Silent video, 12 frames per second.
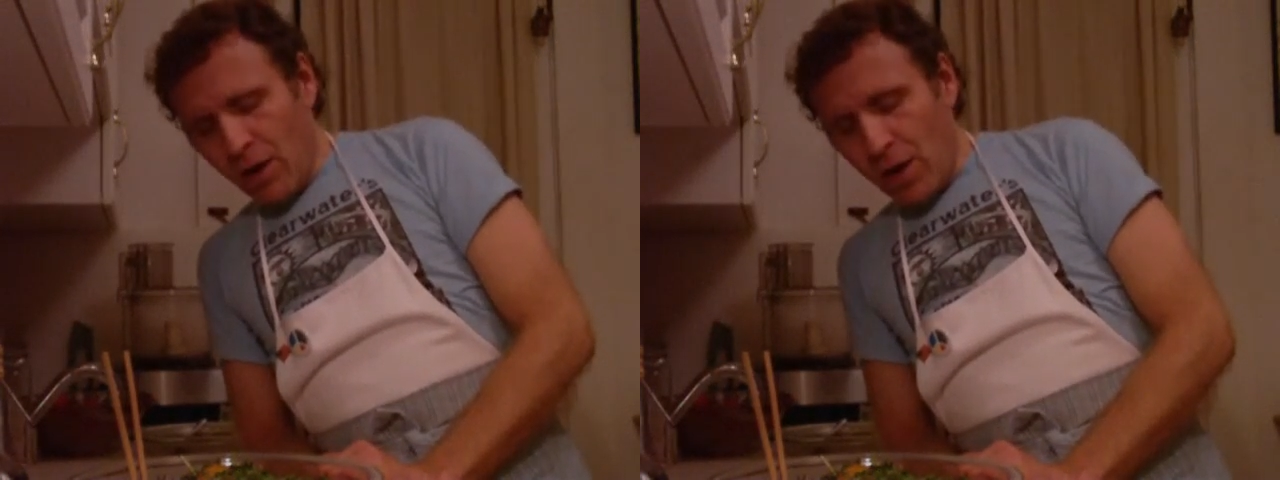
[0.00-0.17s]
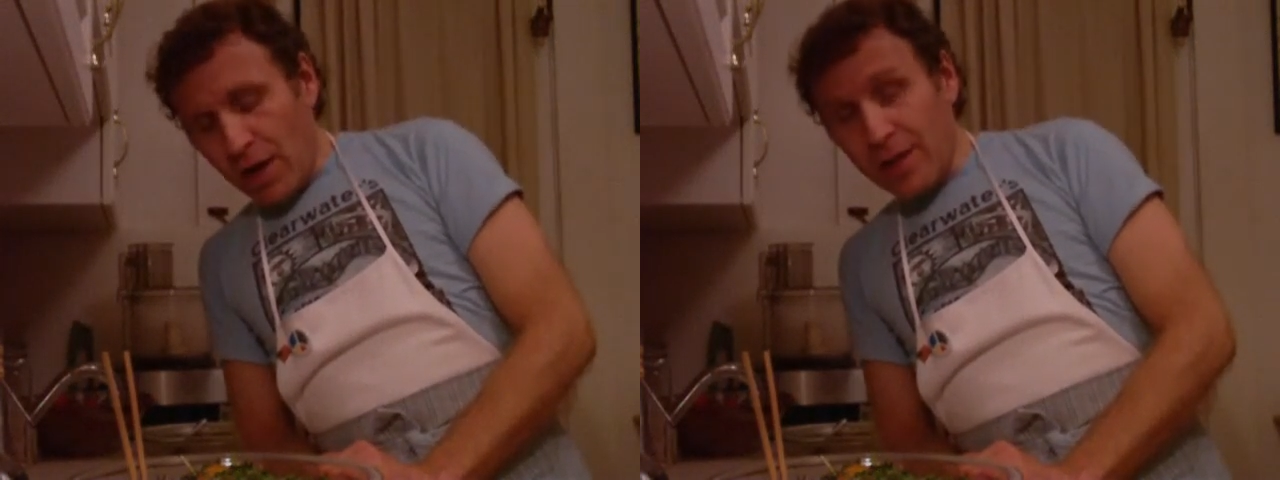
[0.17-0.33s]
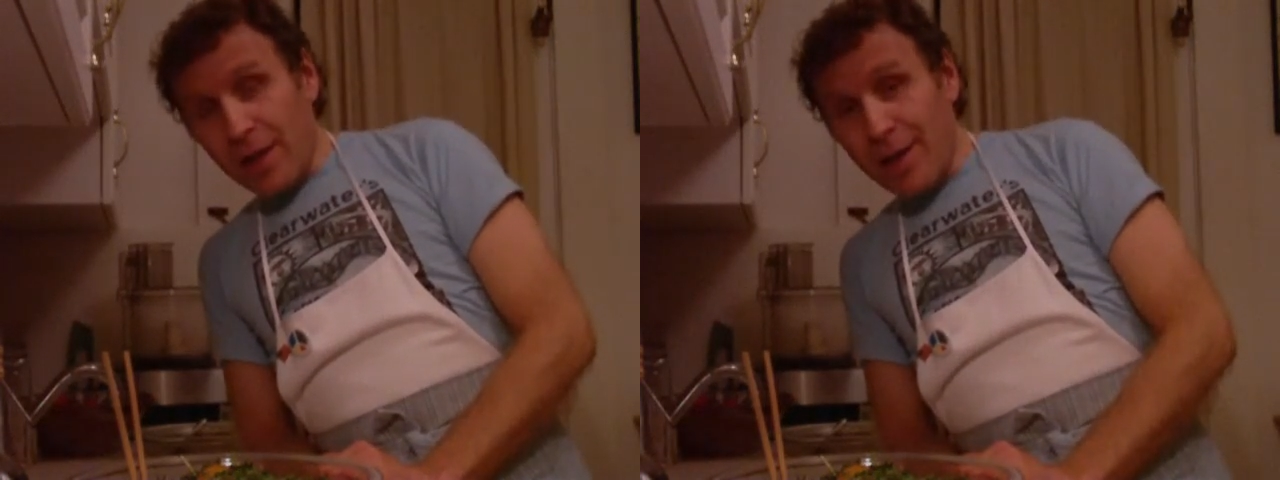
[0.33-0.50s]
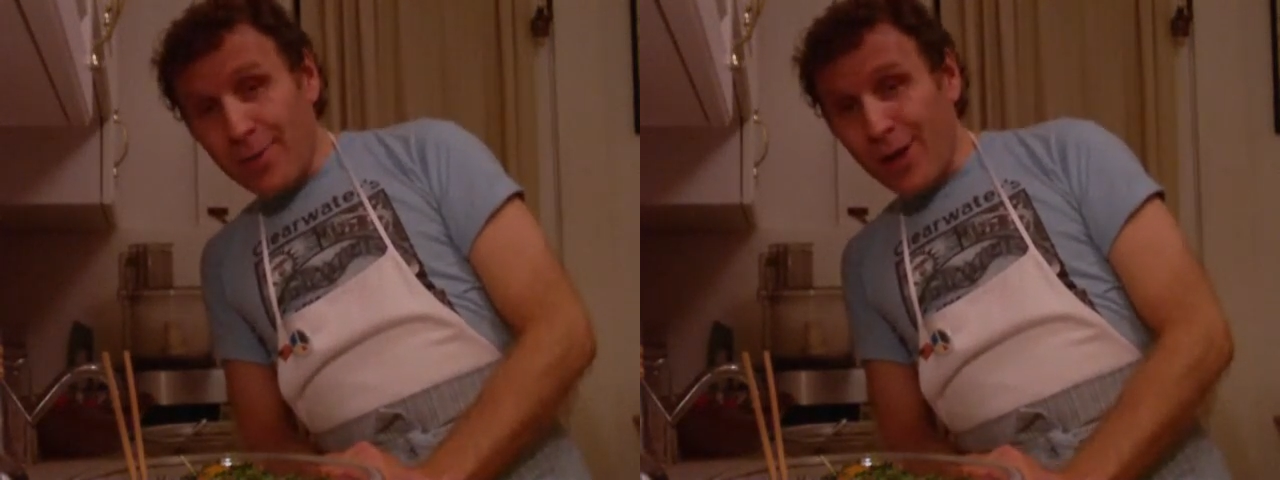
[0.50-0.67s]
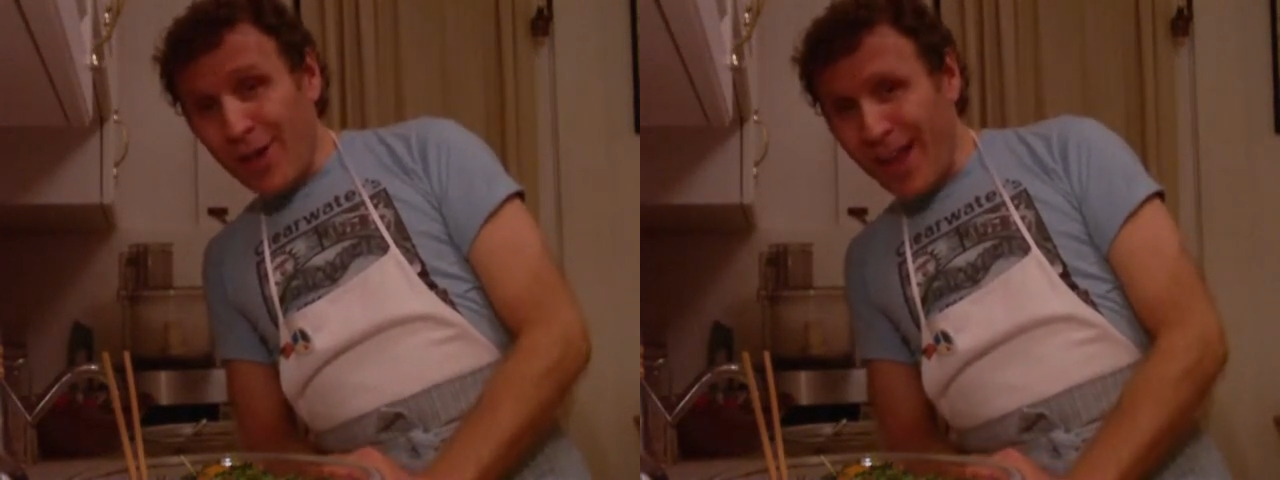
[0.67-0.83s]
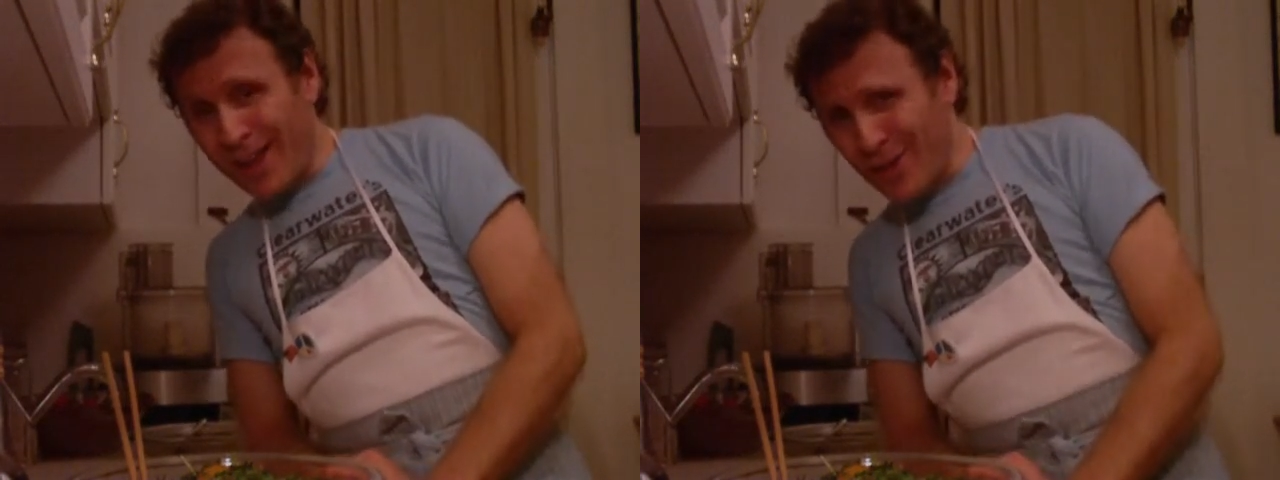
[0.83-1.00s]
Oh, I think I'm
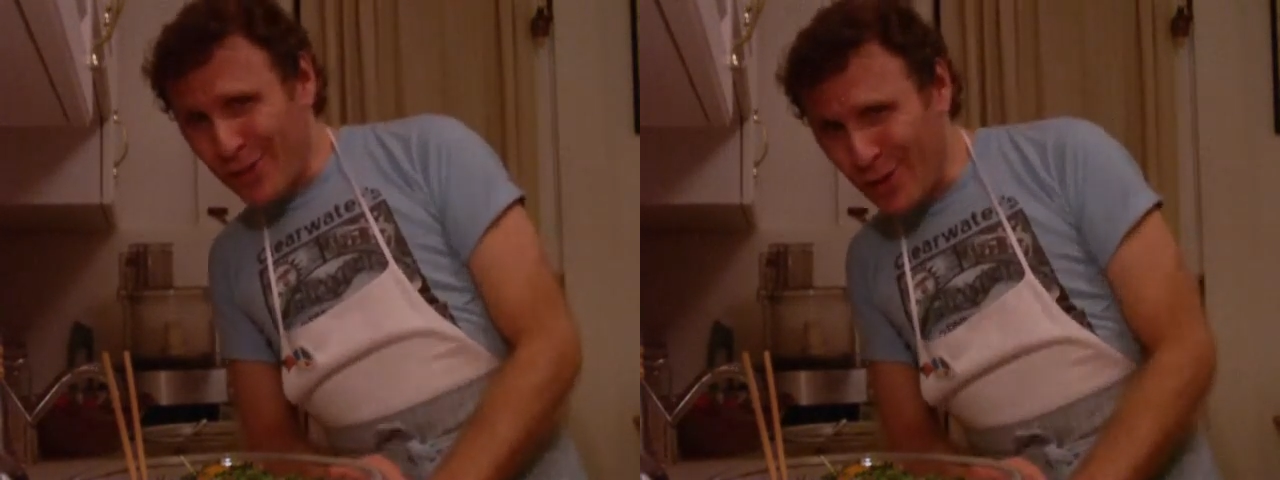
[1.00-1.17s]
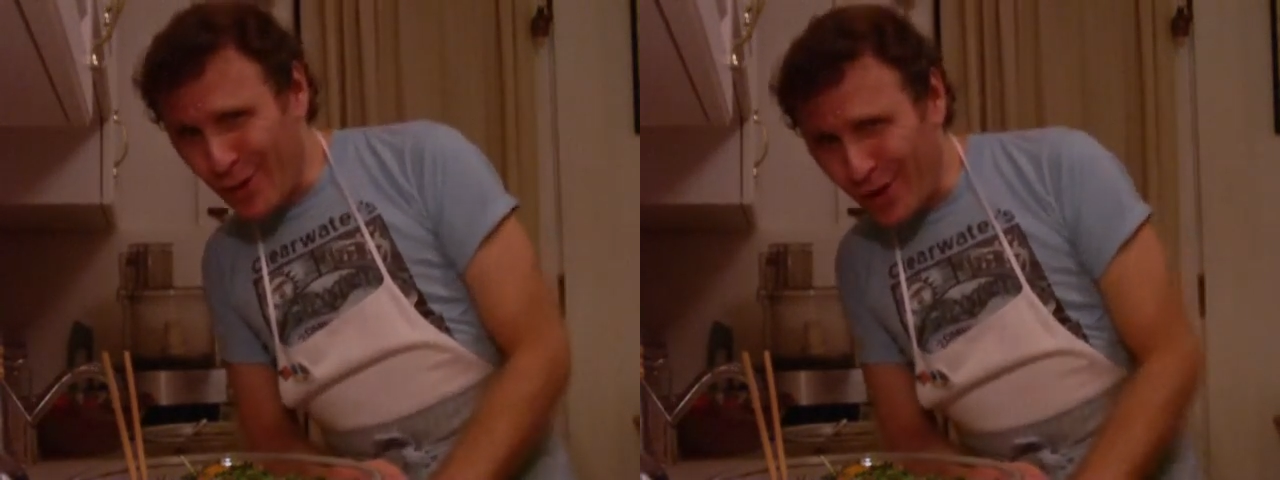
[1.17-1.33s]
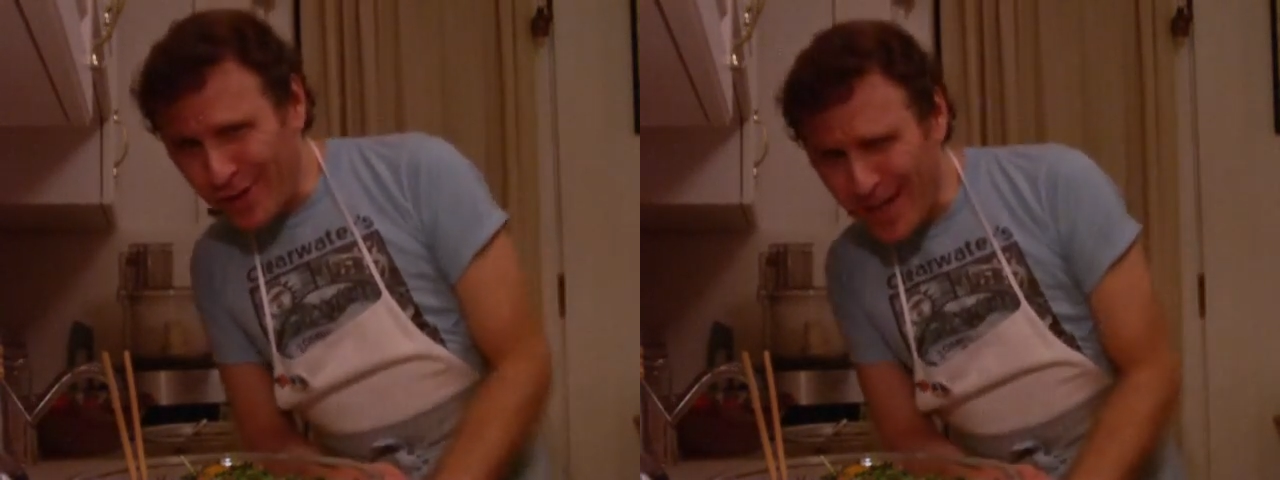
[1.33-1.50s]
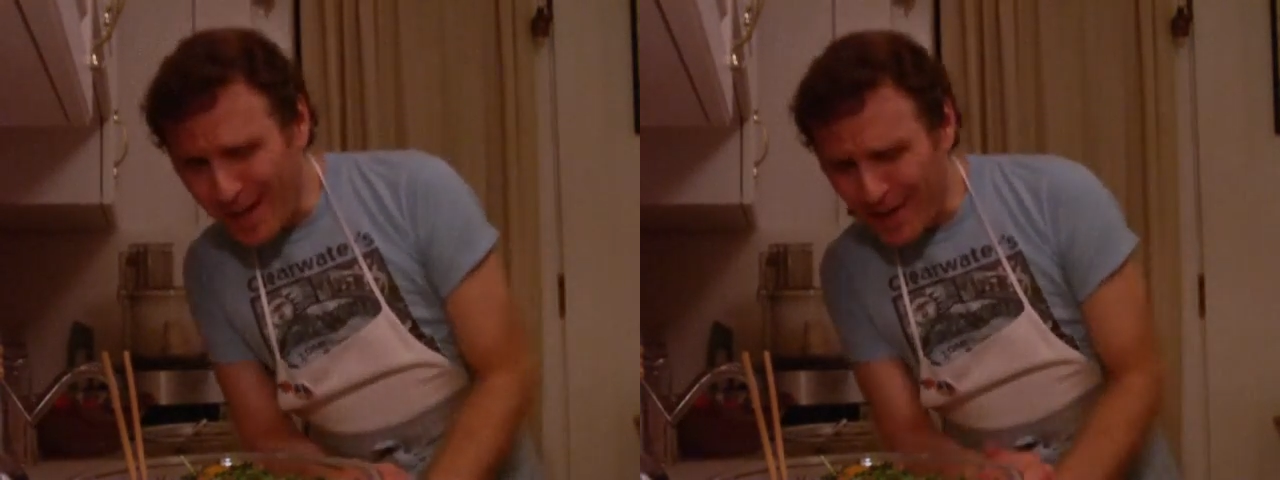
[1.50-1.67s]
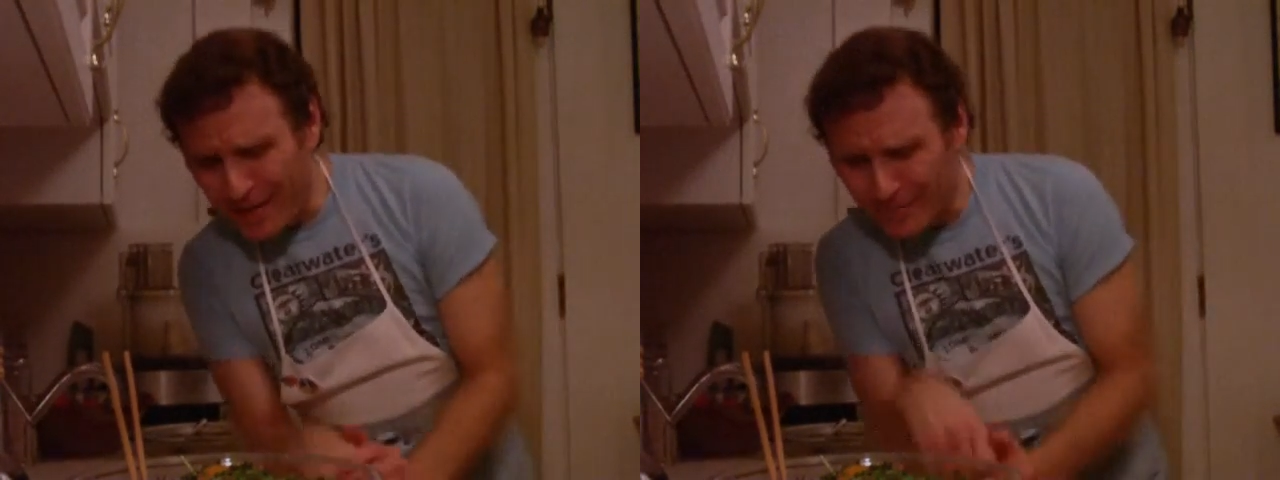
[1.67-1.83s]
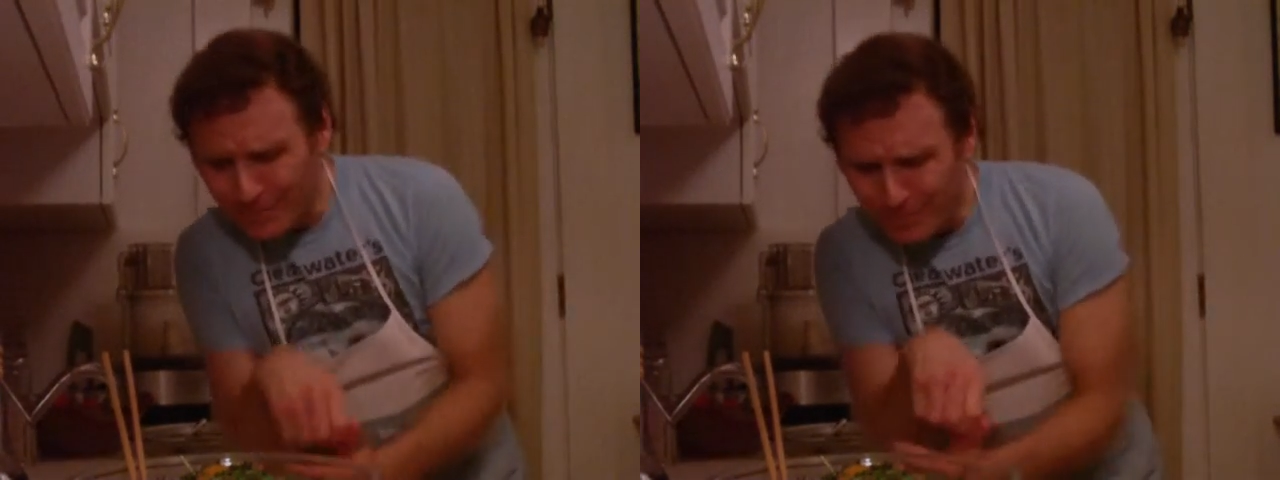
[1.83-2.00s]
going to like this year, I'll
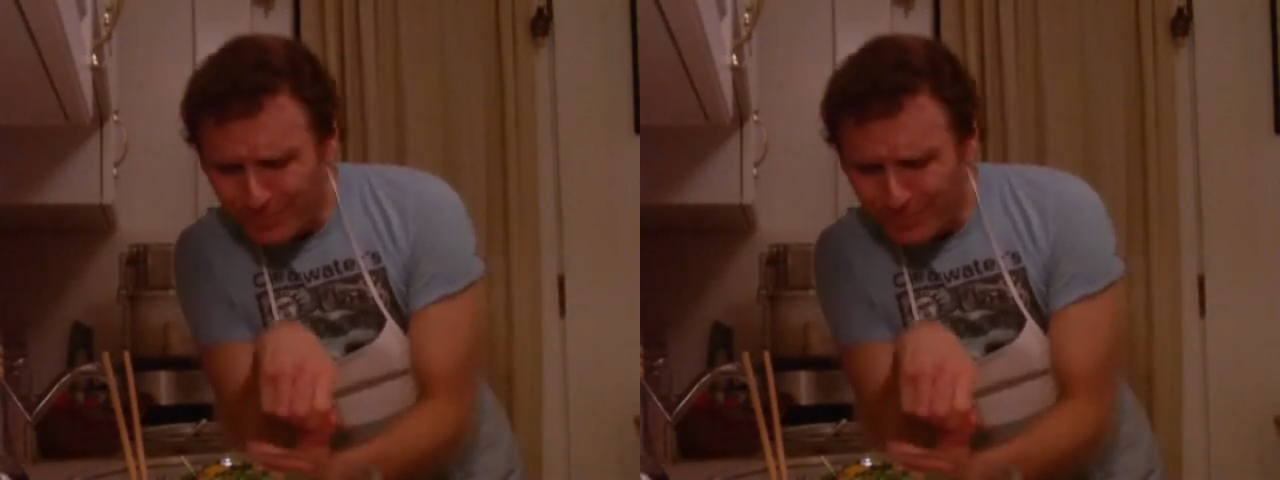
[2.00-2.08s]
tell you.